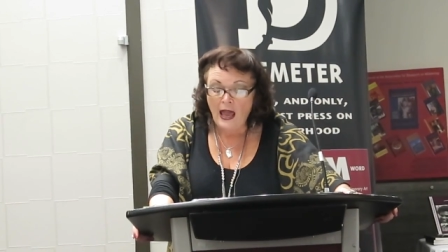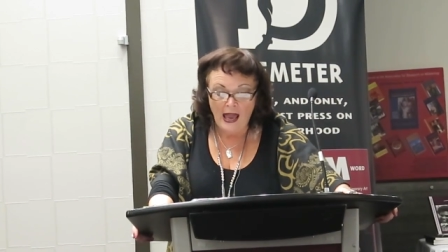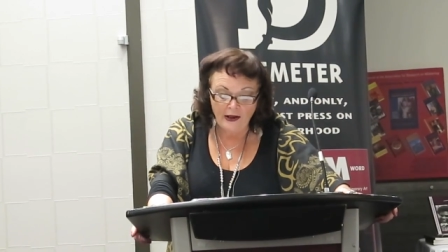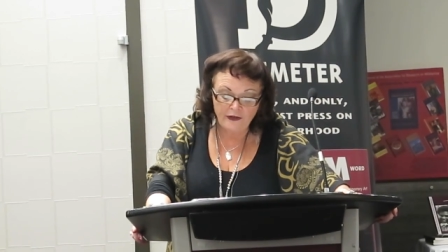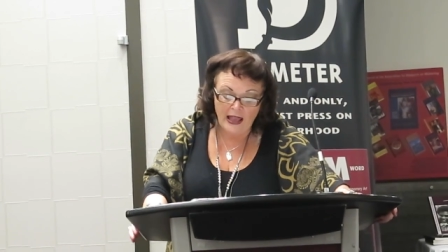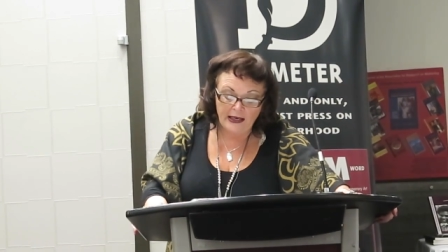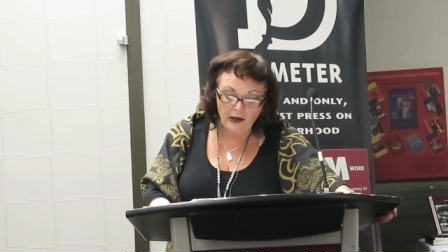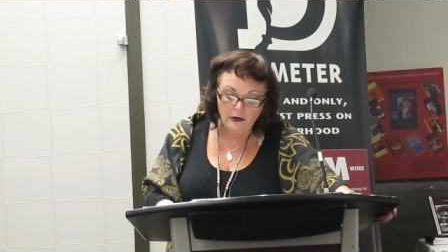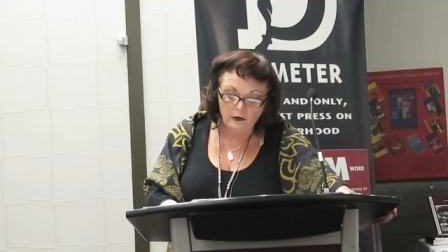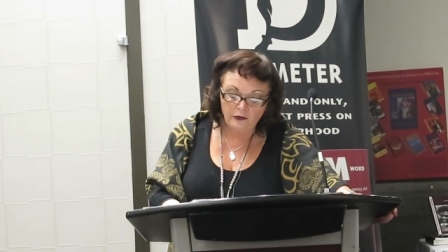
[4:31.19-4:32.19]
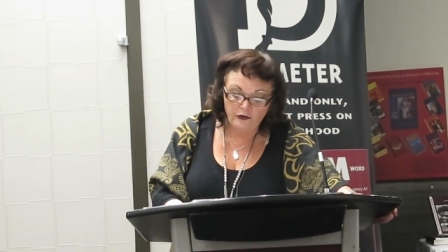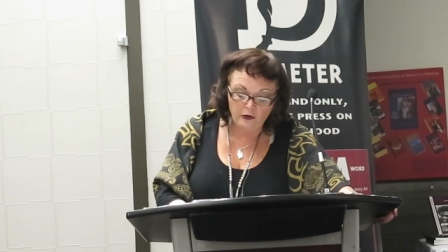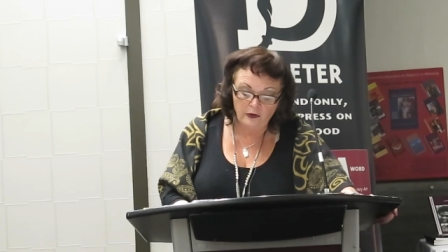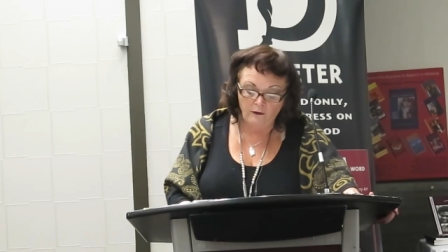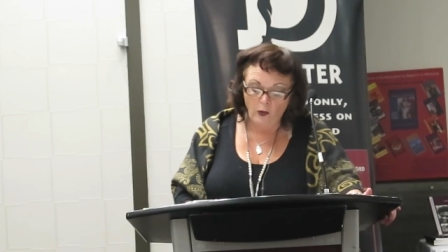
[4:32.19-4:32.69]
Ask any
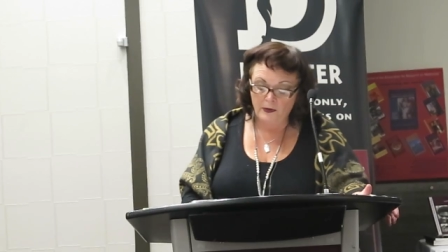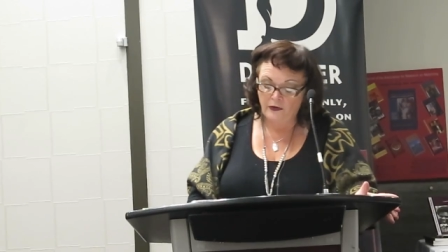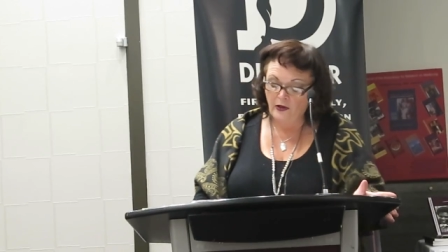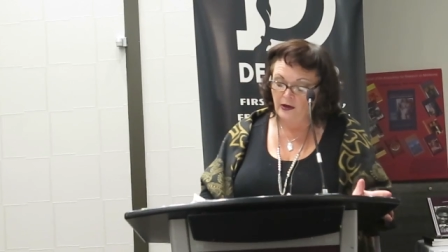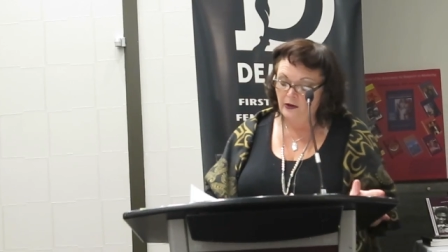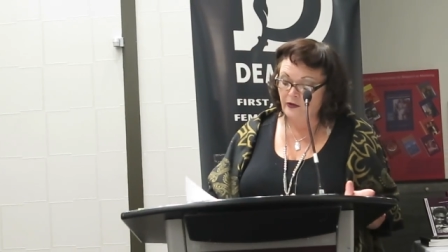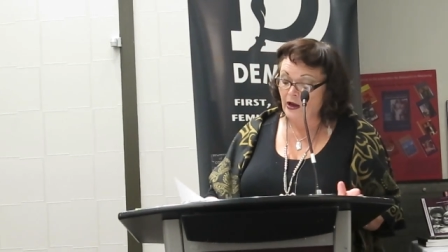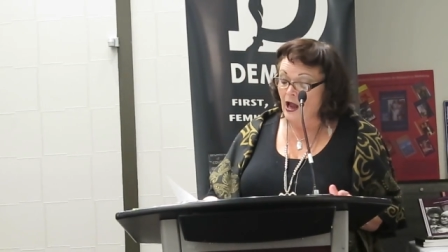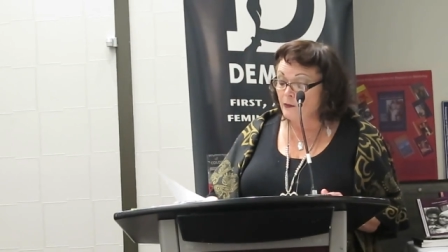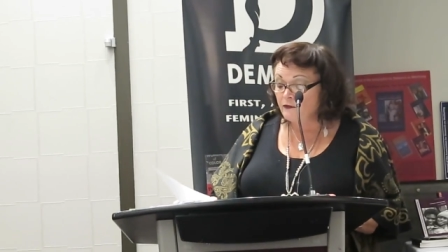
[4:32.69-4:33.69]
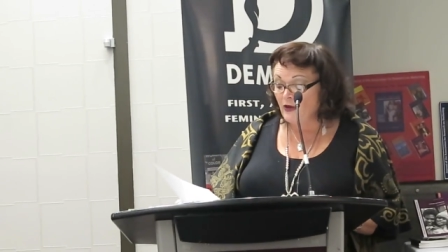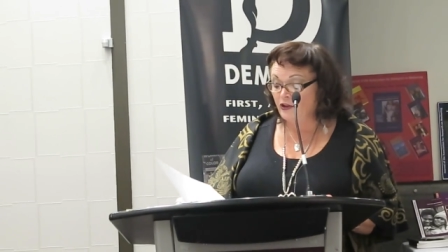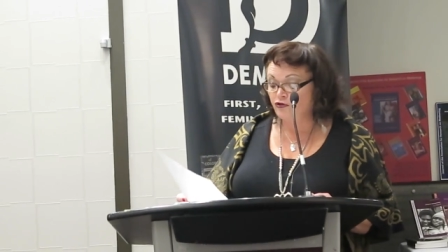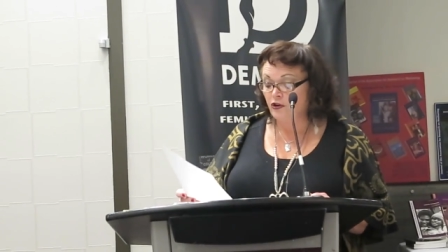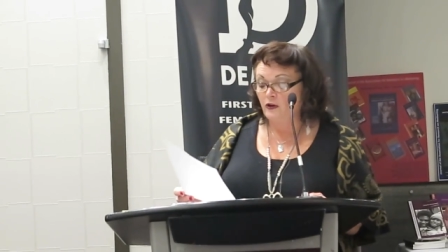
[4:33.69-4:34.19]
student of women's studies, and I would
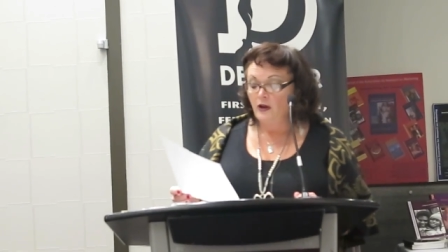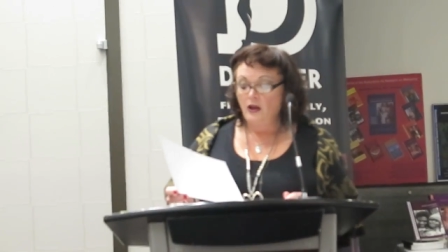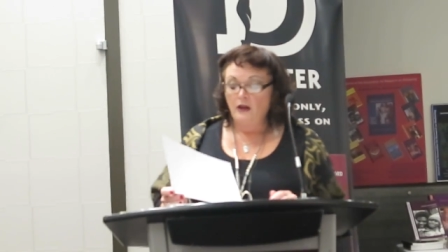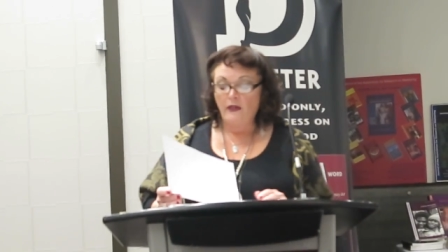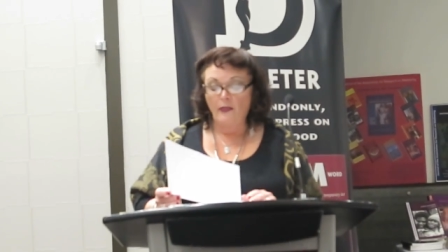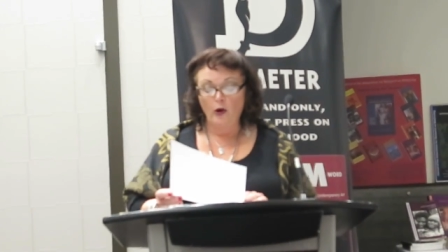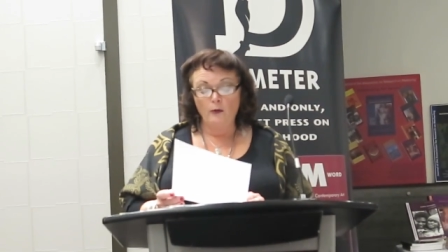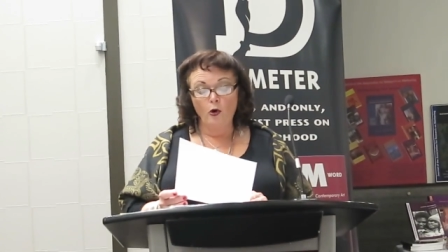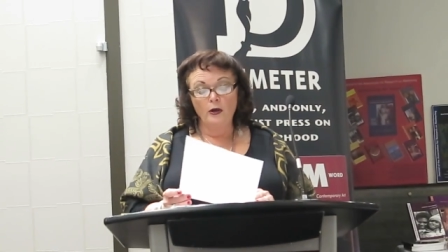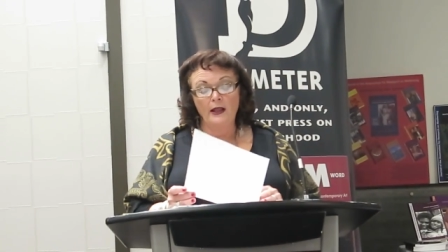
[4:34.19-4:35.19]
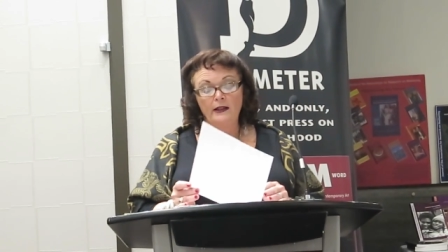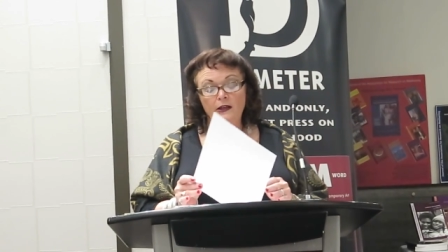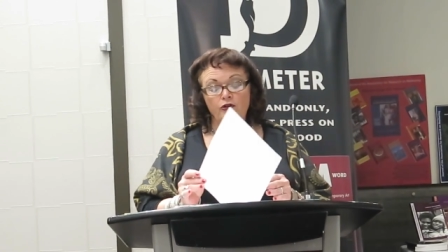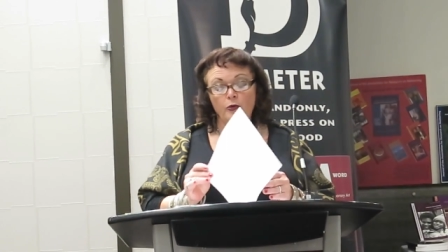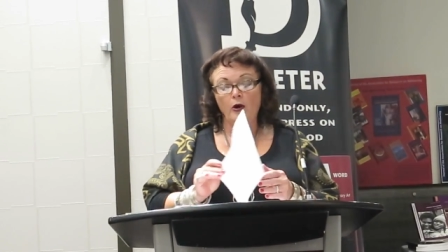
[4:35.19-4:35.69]
venture that they are more
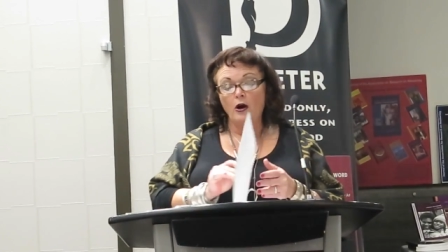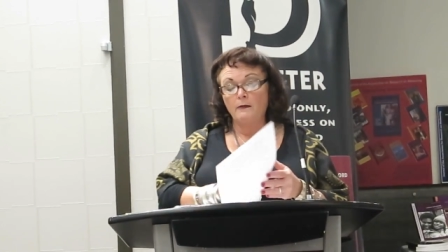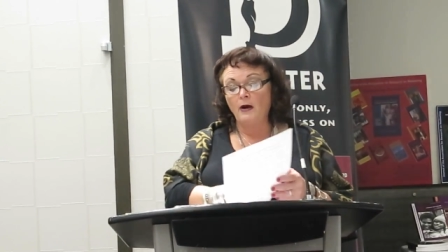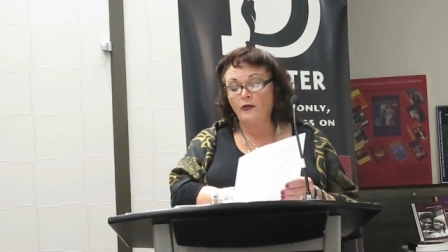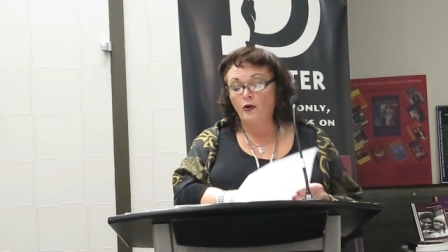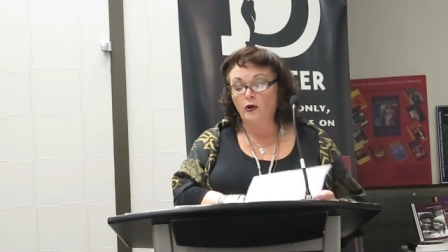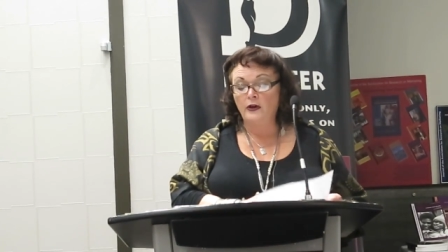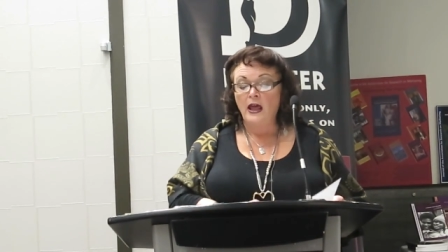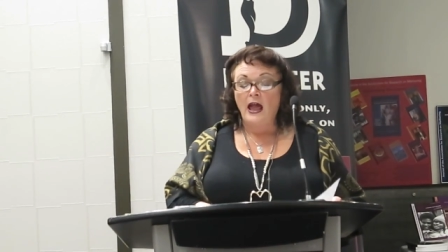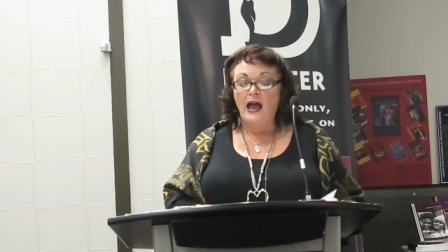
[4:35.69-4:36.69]
likely to regard motherhood